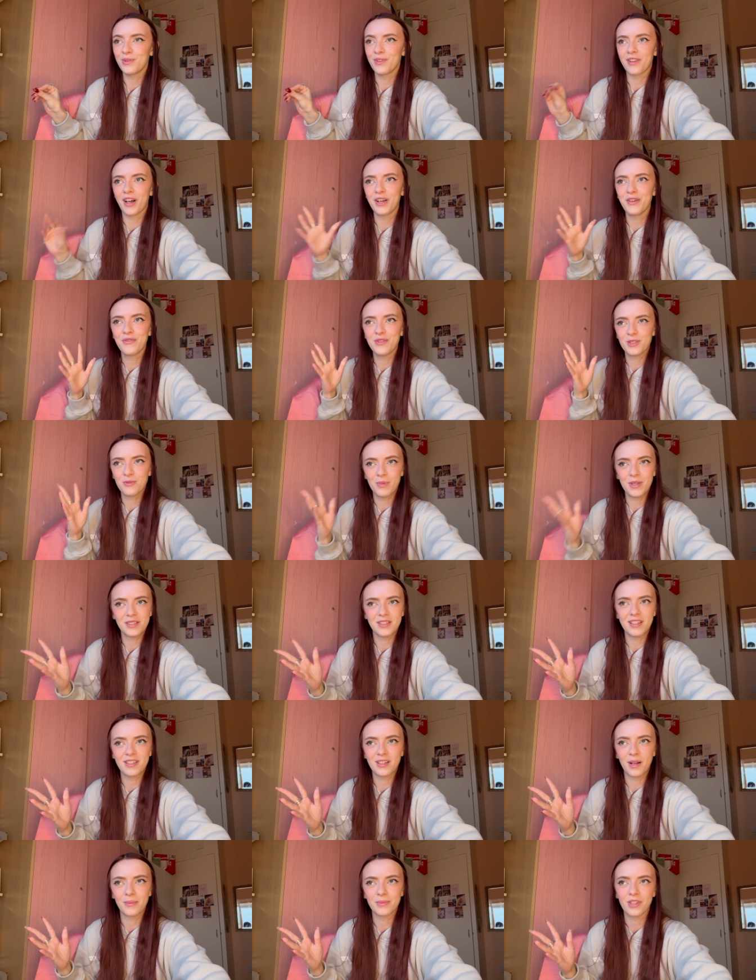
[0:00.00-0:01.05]
life is busy
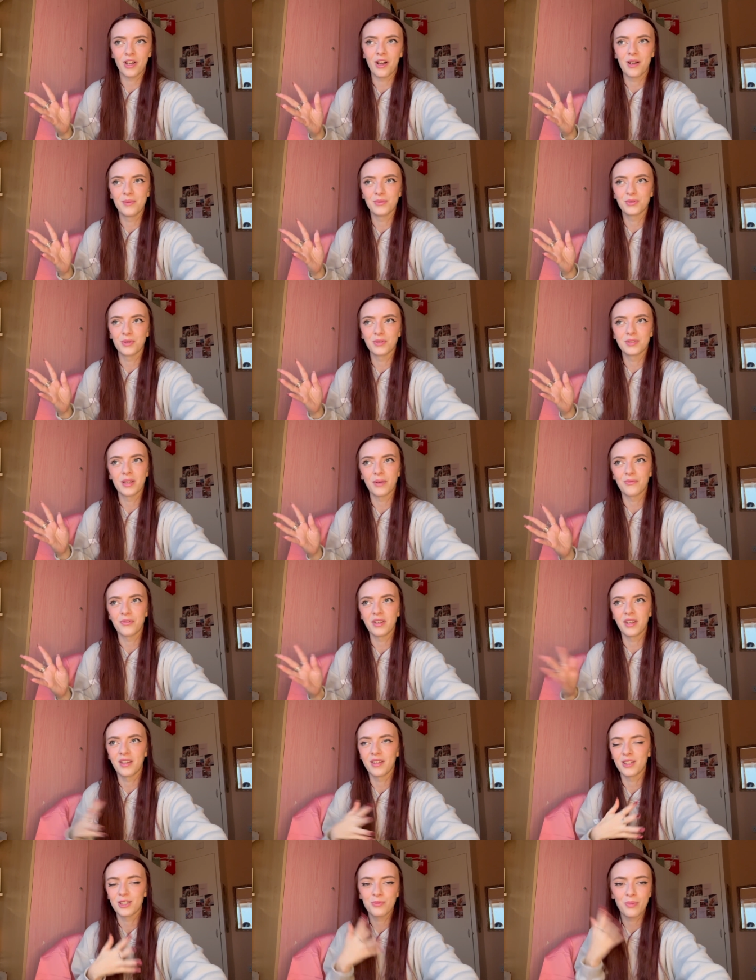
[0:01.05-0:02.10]
sometimes, or something
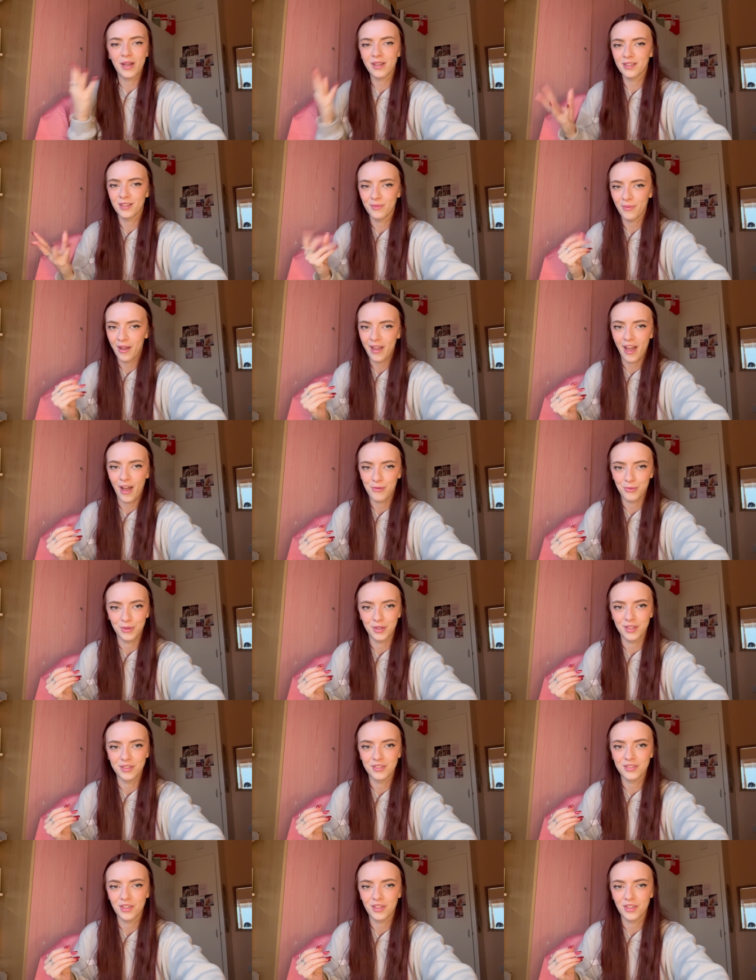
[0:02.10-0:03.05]
unexpected might happen,